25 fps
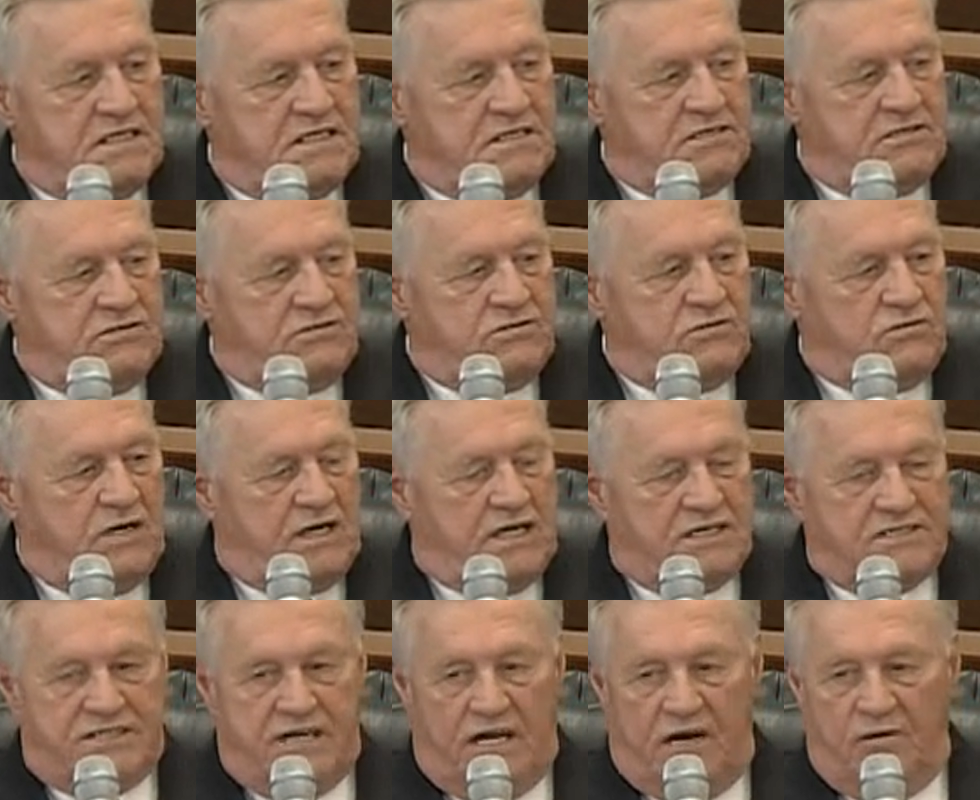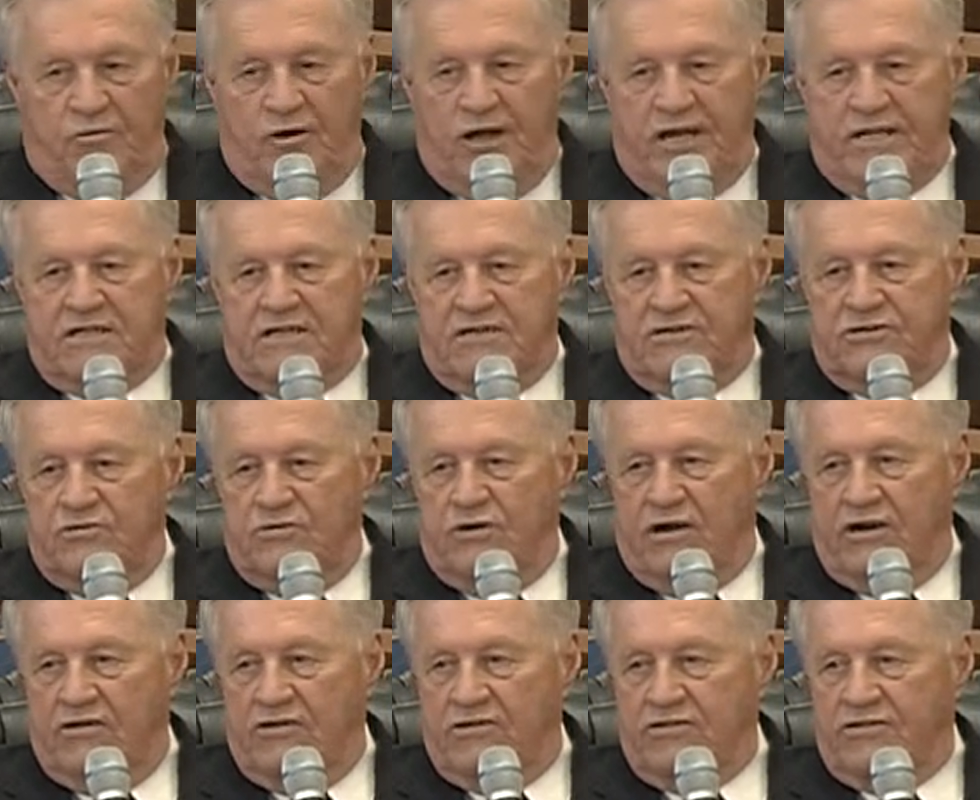to celebrate the
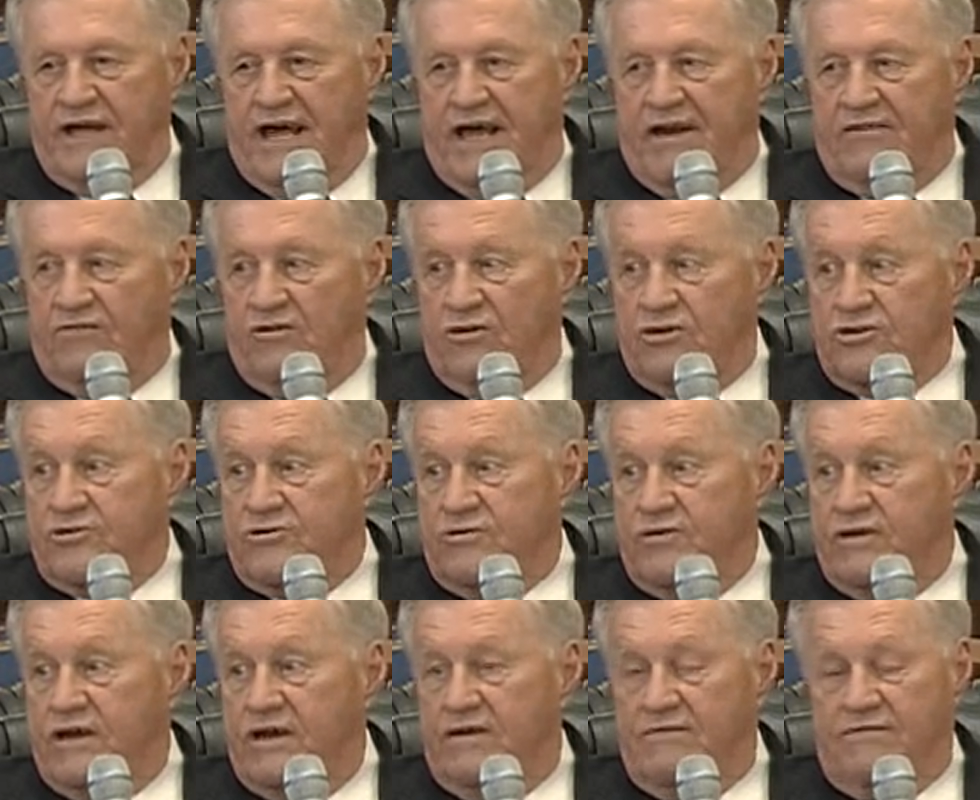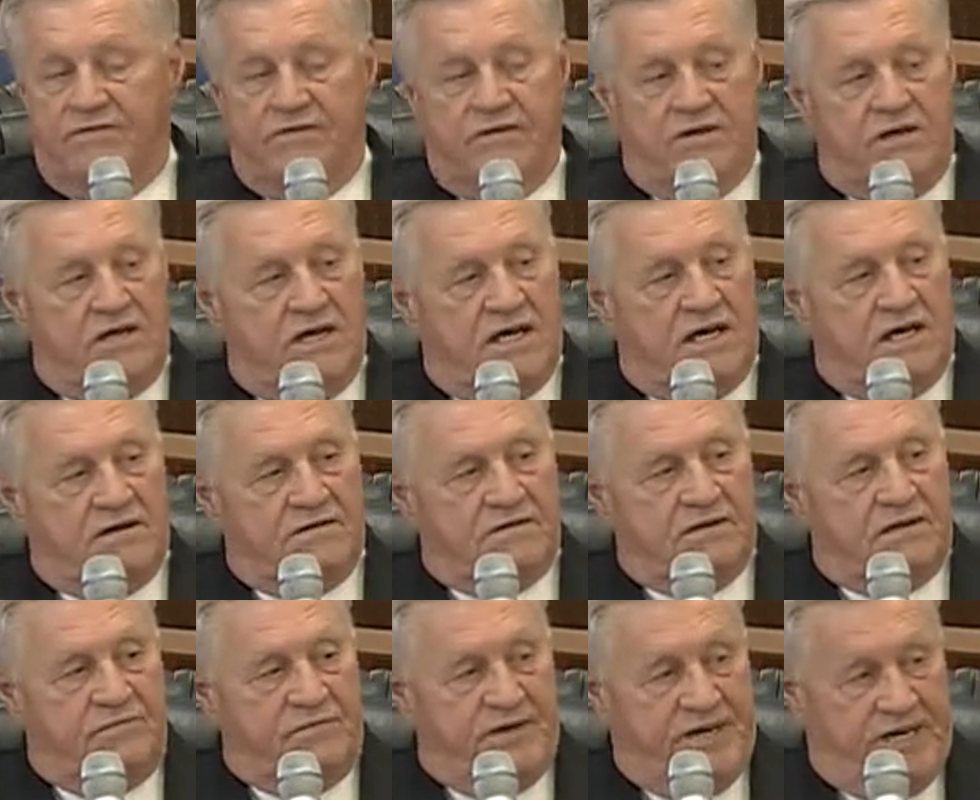200th anniversary of the
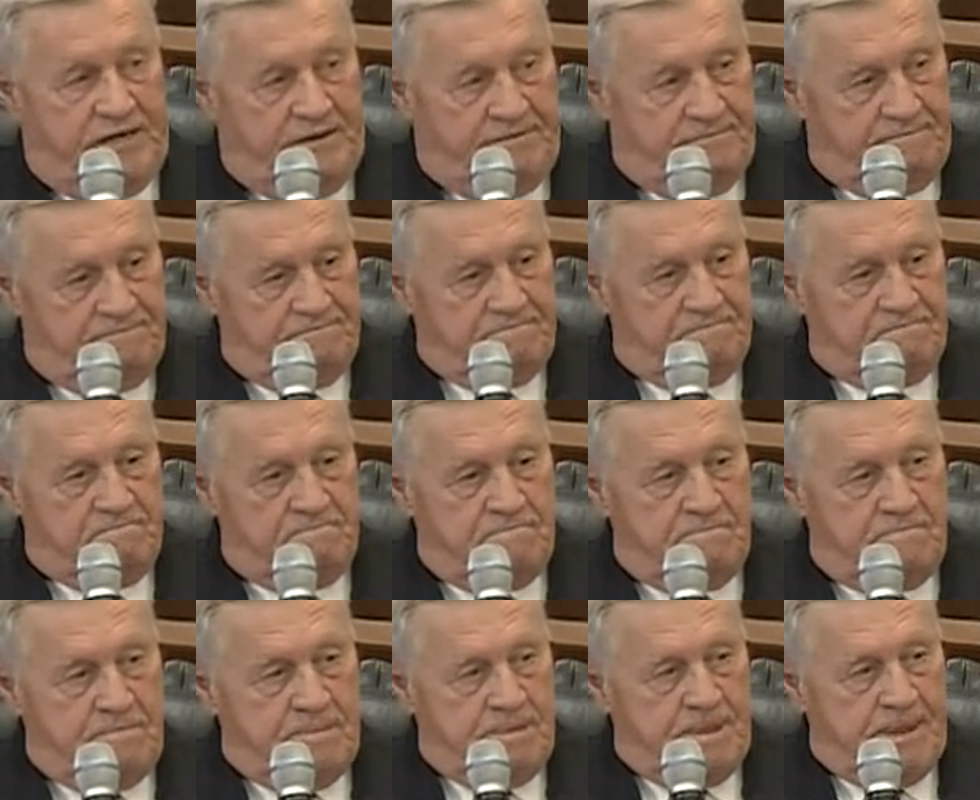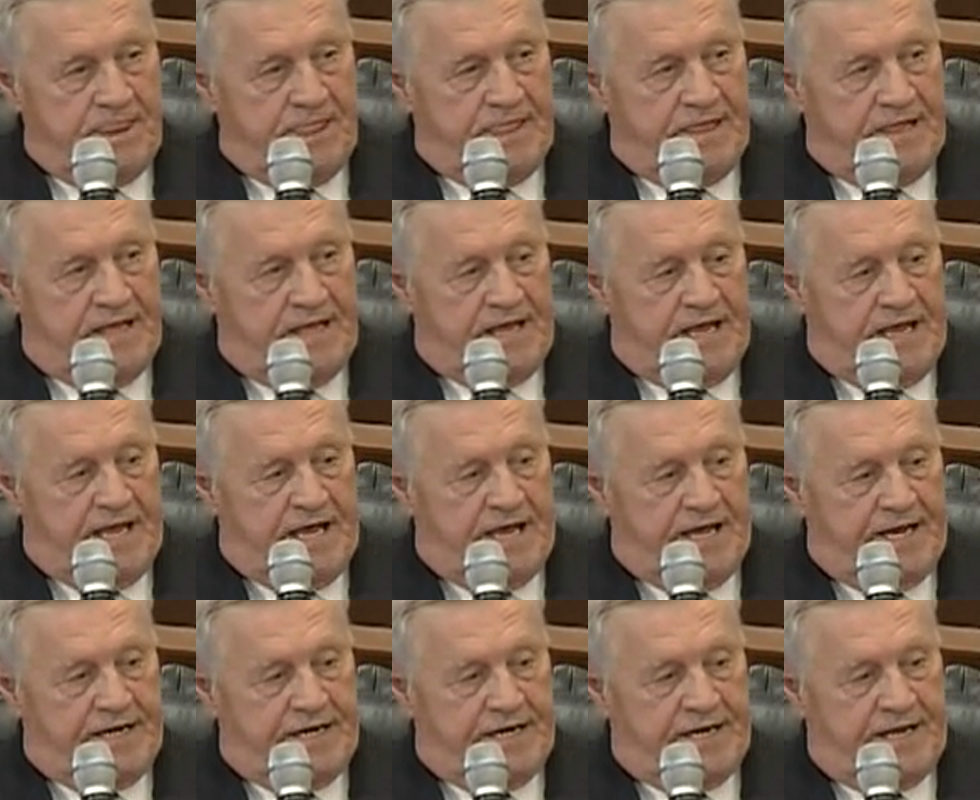committee,
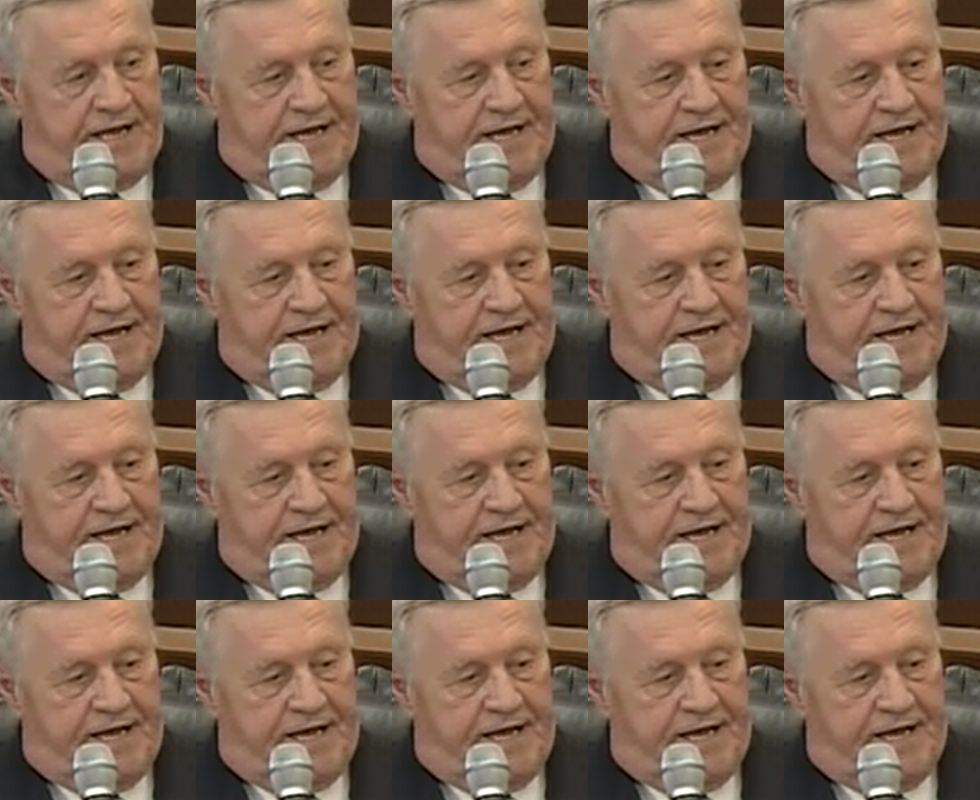and